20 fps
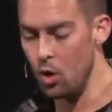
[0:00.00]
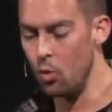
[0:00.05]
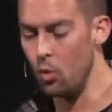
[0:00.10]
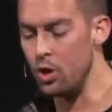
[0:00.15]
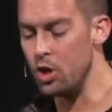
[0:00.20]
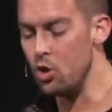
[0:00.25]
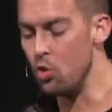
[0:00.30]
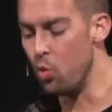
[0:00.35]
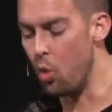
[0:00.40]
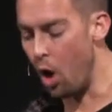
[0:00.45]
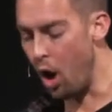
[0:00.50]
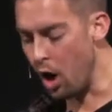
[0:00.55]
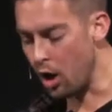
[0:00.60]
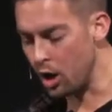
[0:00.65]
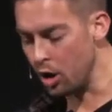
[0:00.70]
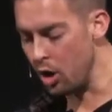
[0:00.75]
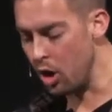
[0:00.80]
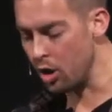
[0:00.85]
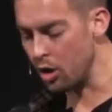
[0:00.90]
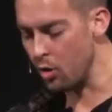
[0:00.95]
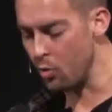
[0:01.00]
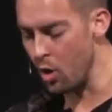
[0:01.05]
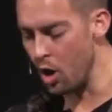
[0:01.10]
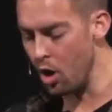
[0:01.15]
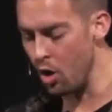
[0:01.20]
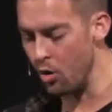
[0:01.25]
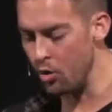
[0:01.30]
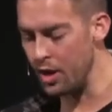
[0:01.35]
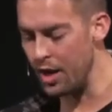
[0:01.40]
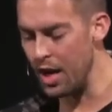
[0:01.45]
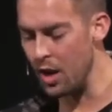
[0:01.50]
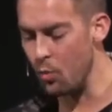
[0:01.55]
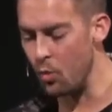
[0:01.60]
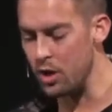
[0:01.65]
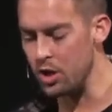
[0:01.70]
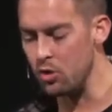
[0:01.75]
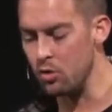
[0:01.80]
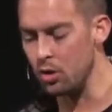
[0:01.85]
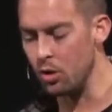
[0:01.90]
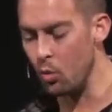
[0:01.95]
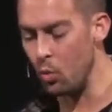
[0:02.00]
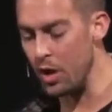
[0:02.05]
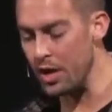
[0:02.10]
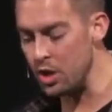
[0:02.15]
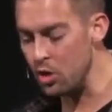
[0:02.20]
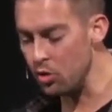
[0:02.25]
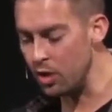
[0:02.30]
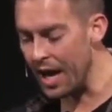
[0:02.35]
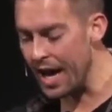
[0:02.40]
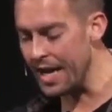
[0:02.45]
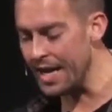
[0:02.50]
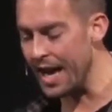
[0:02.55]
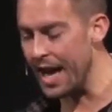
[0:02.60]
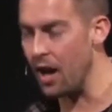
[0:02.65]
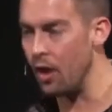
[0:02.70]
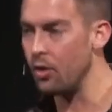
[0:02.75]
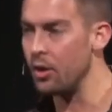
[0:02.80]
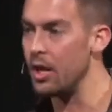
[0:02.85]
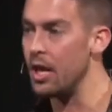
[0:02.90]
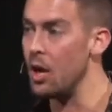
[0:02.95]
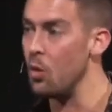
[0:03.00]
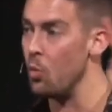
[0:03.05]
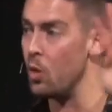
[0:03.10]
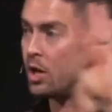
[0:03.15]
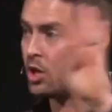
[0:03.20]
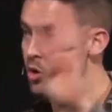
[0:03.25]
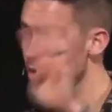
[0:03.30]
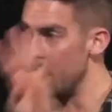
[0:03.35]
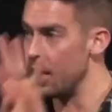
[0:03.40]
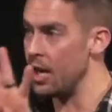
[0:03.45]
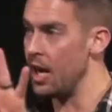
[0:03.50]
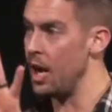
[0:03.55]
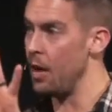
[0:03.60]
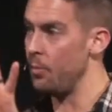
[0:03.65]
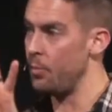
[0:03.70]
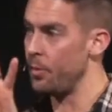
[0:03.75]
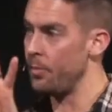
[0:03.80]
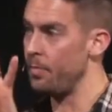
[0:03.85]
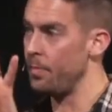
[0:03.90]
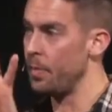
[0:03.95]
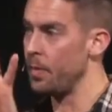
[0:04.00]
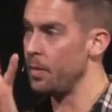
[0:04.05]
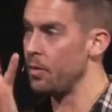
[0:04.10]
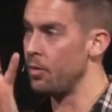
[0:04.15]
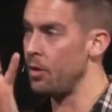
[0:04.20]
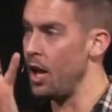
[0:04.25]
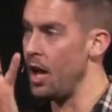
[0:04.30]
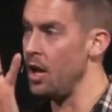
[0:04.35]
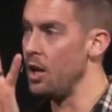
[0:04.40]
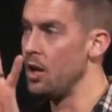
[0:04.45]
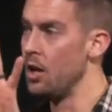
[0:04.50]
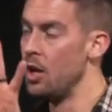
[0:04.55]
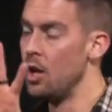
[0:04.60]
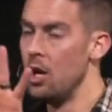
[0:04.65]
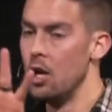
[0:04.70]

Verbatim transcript: when you walk along the road, and when you, when you lie down, and when you get up, okay?